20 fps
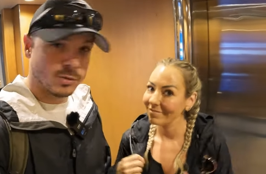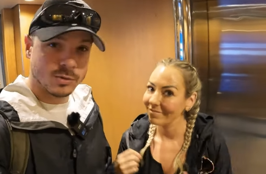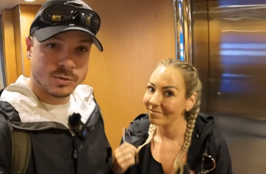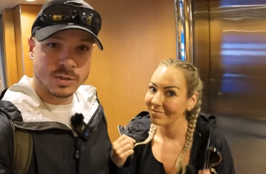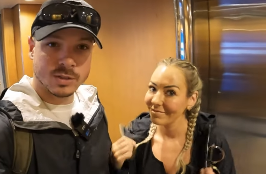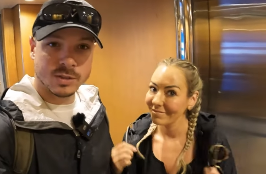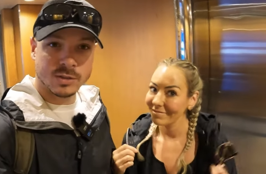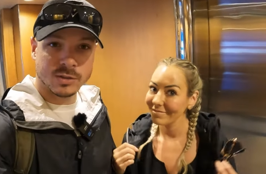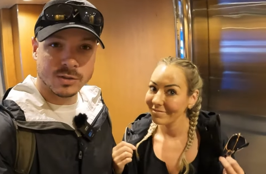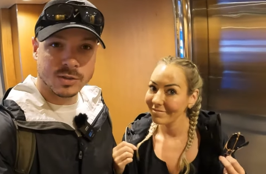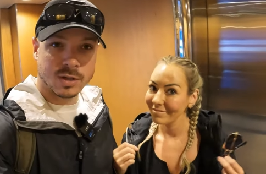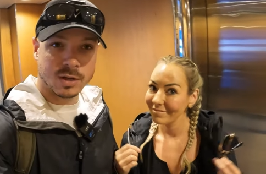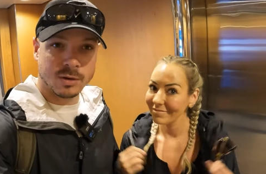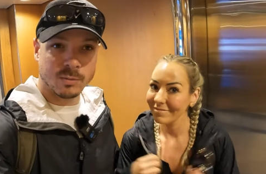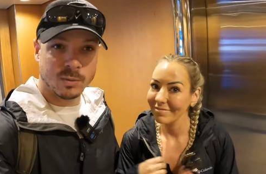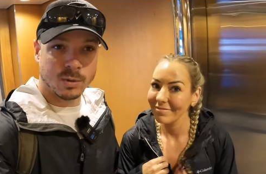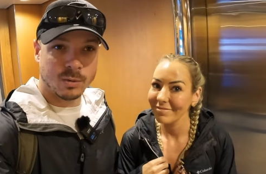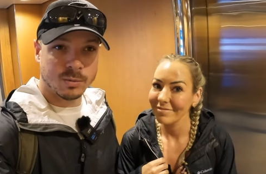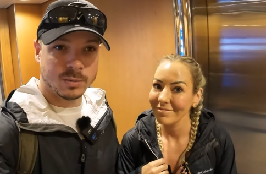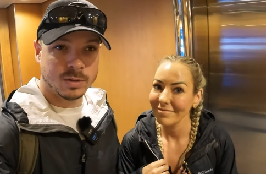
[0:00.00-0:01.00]
Speaker 1: cruising, you just gotta
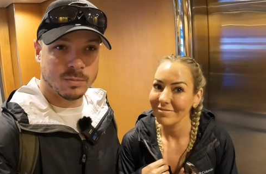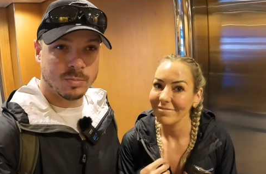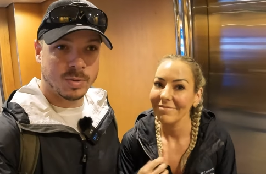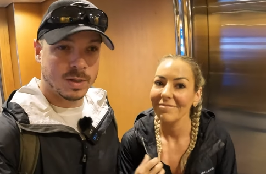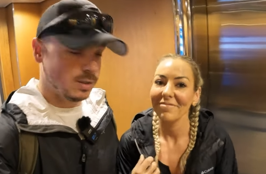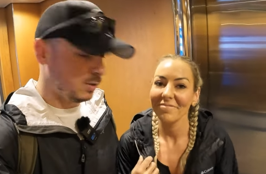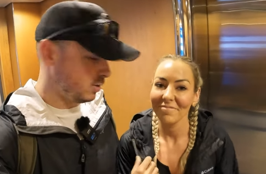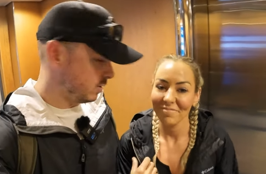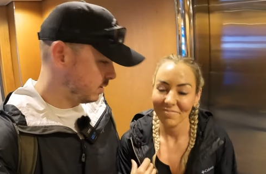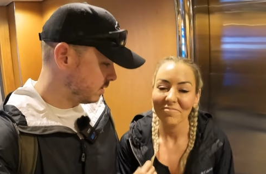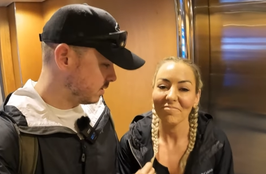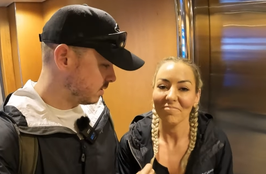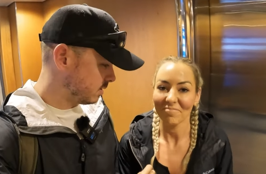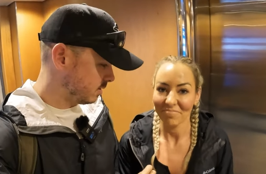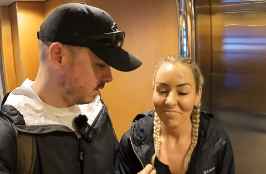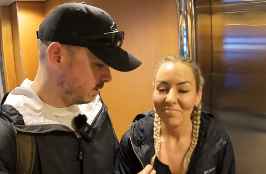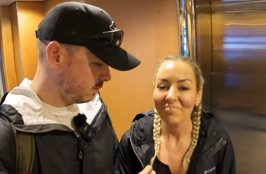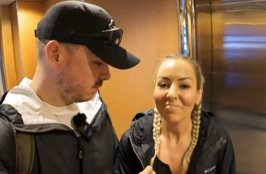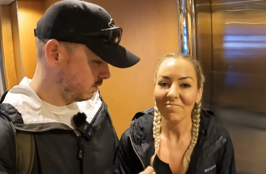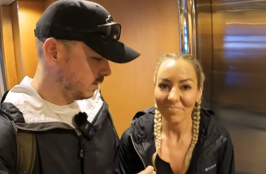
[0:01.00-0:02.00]
roll with the punches.
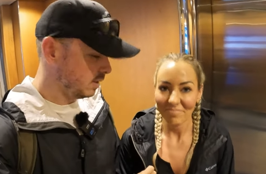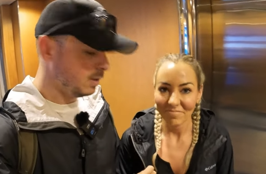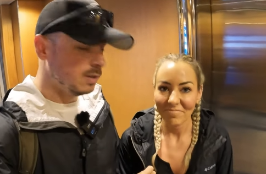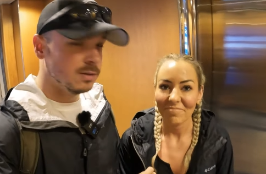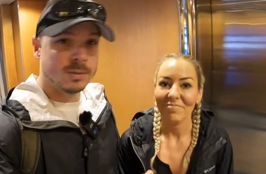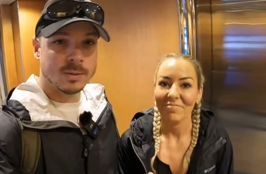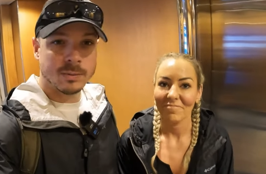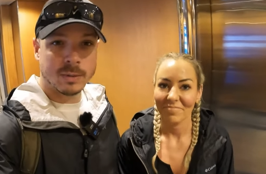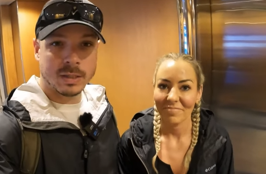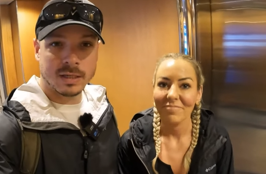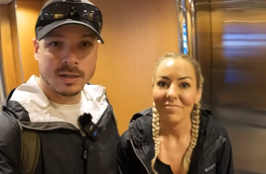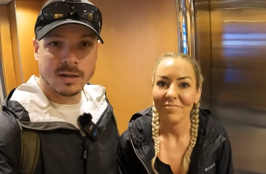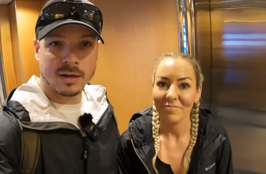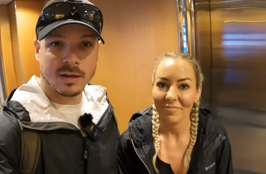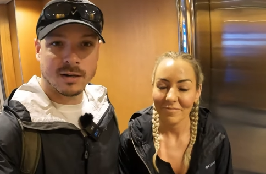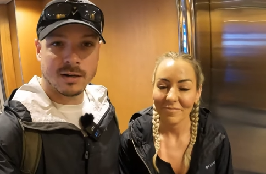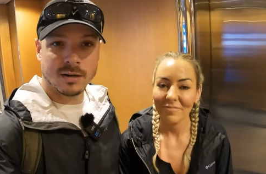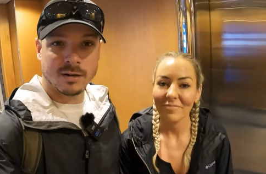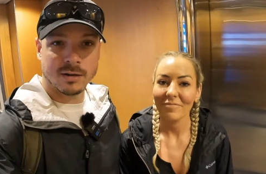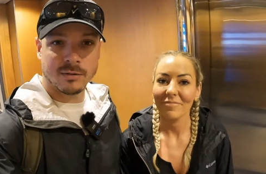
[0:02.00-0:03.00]
So we went and got
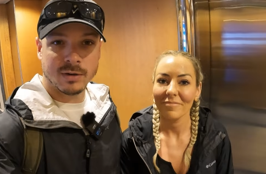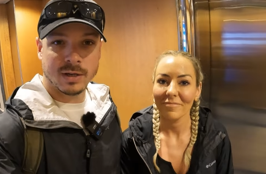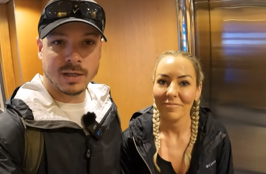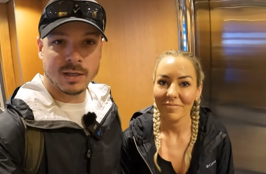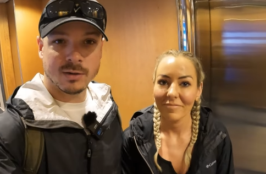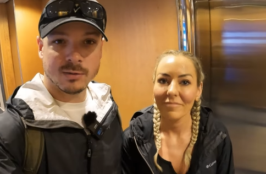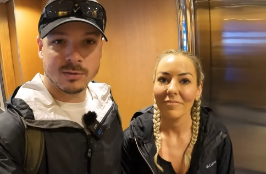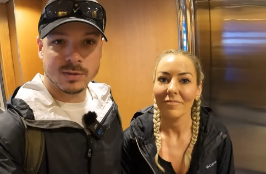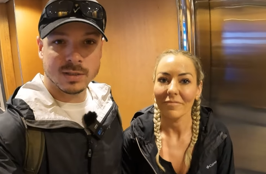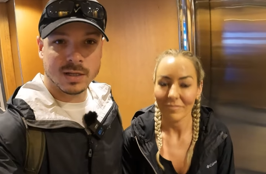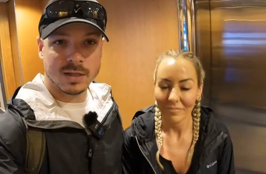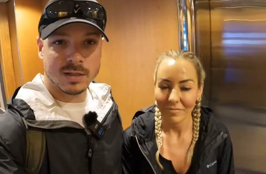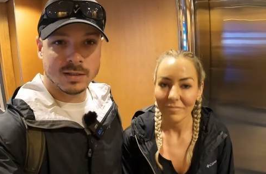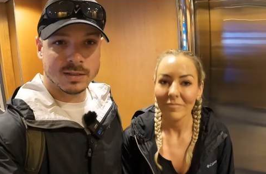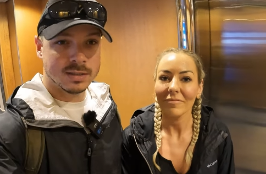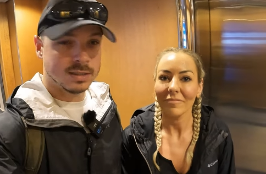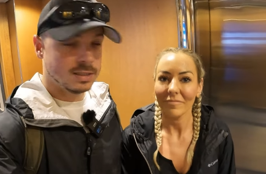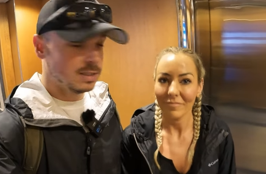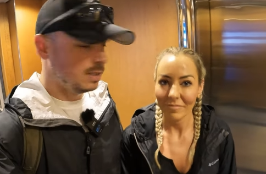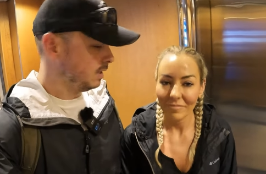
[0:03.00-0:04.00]
our raincoats
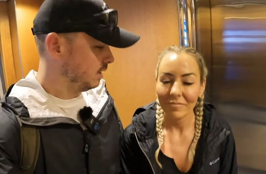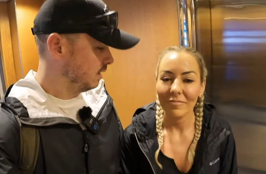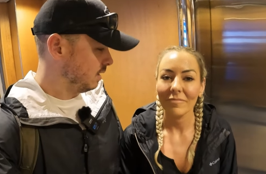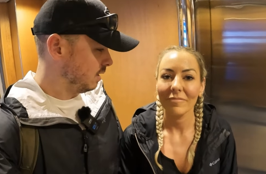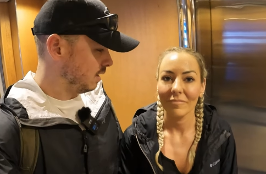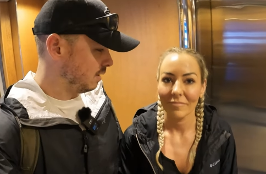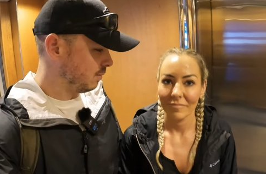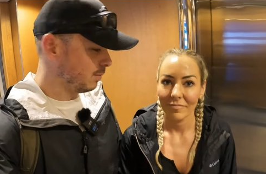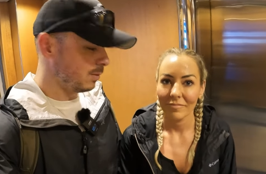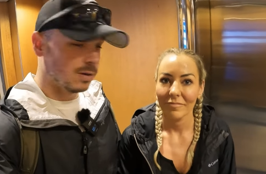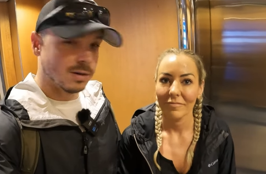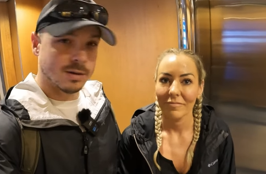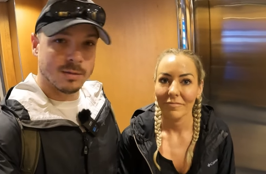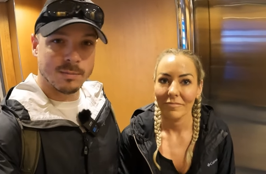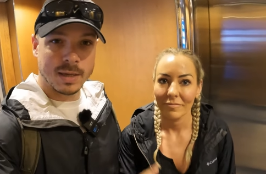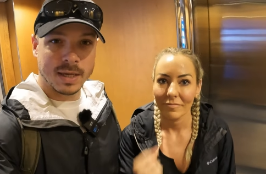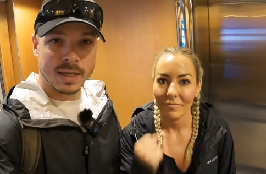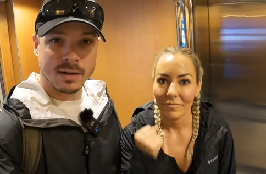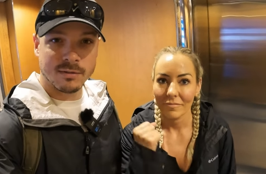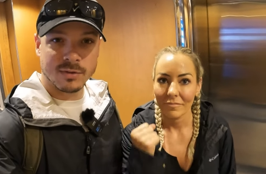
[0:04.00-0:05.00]
on, and we're gonna
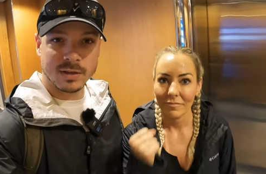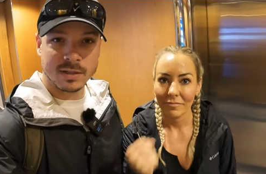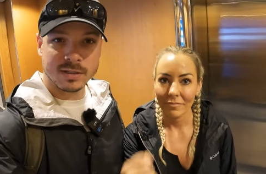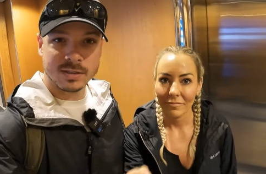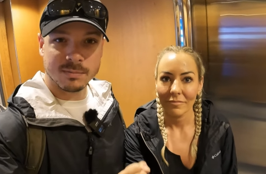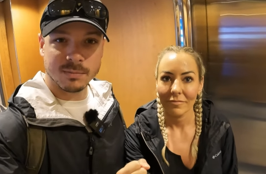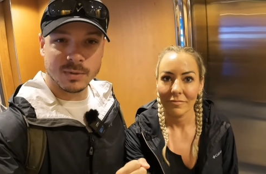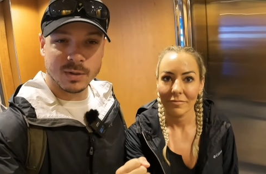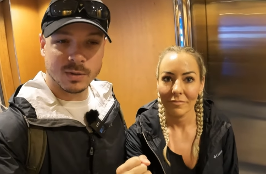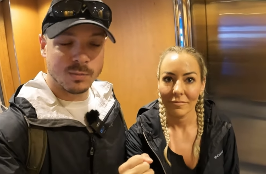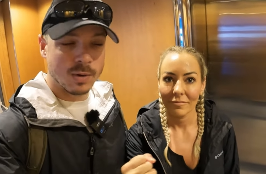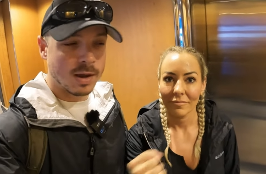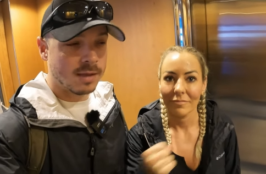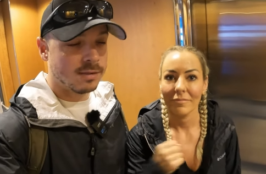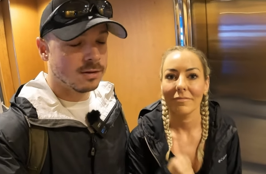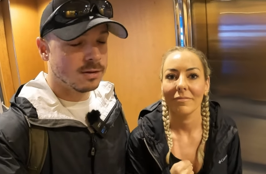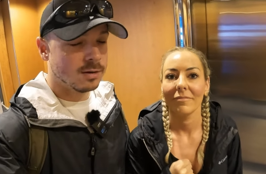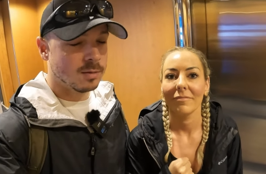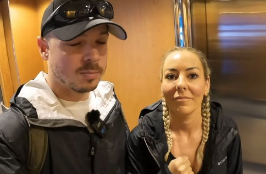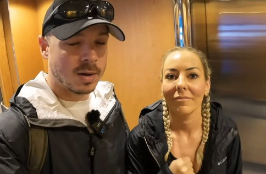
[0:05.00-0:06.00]
manifest some good
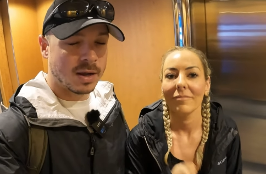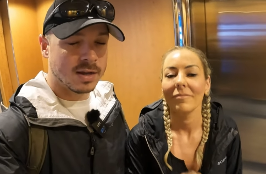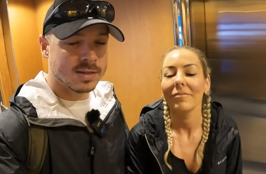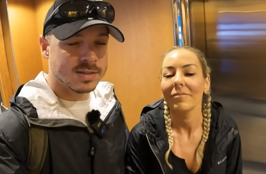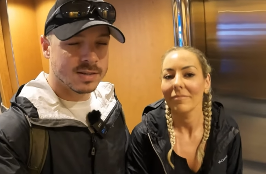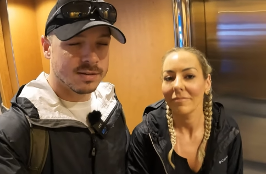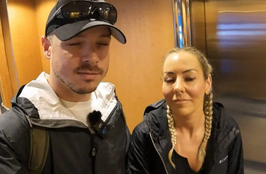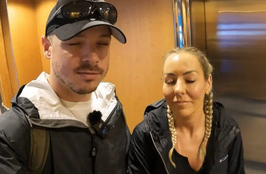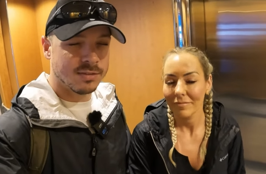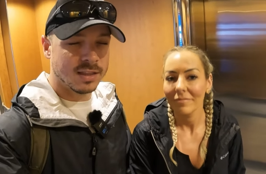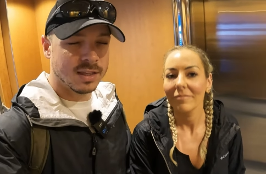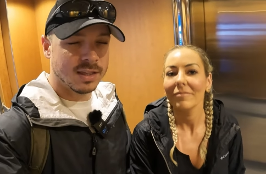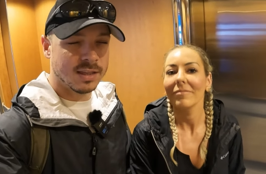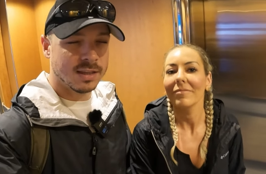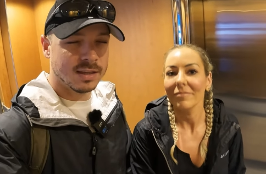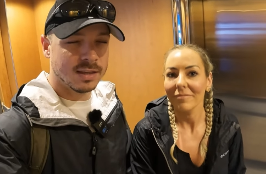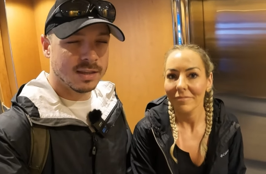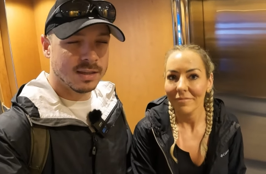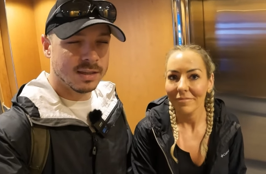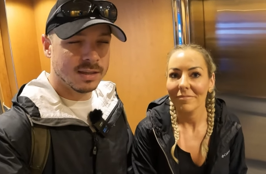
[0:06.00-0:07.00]
weather, positive
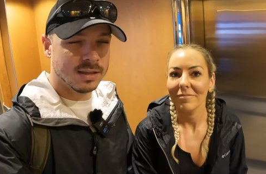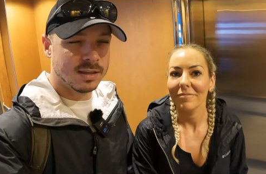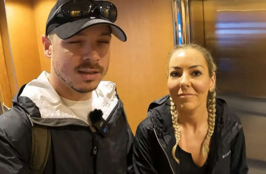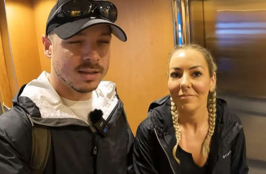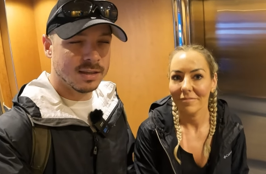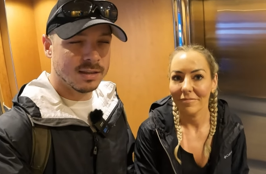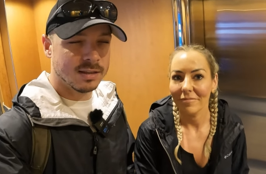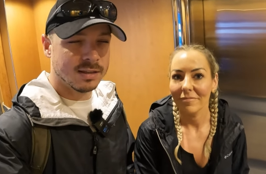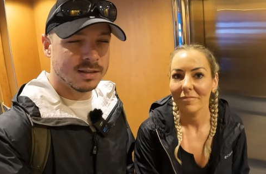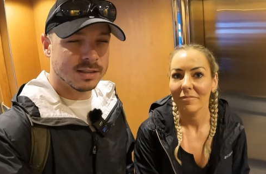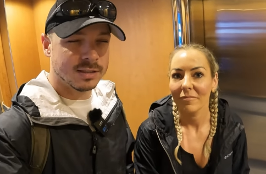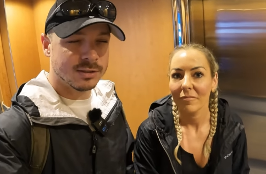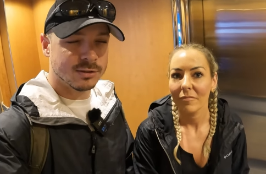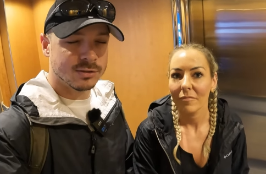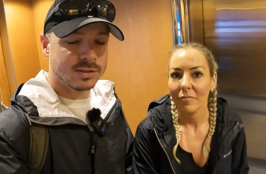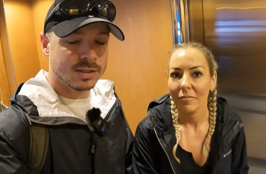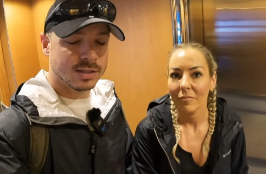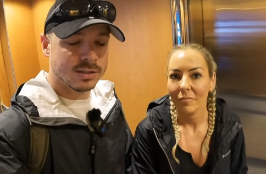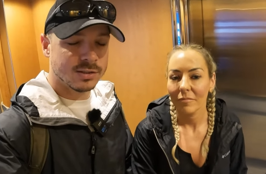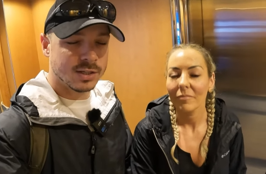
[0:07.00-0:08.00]
thinking, clear
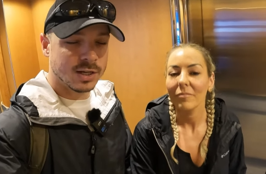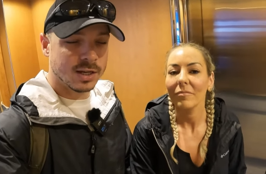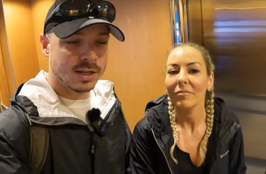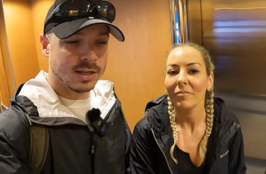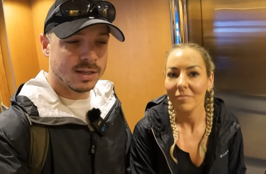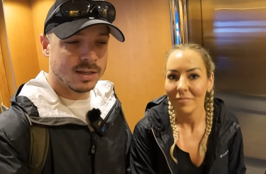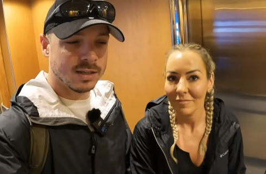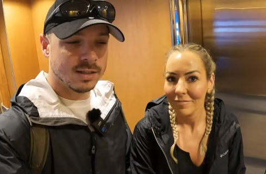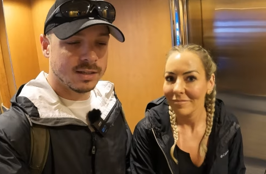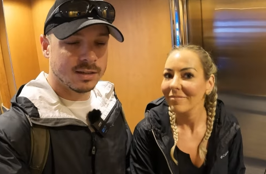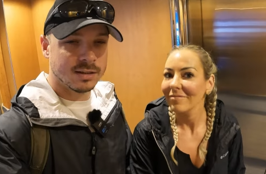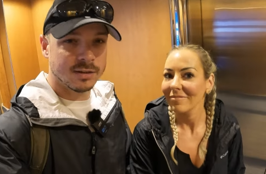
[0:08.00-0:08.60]
sunshine.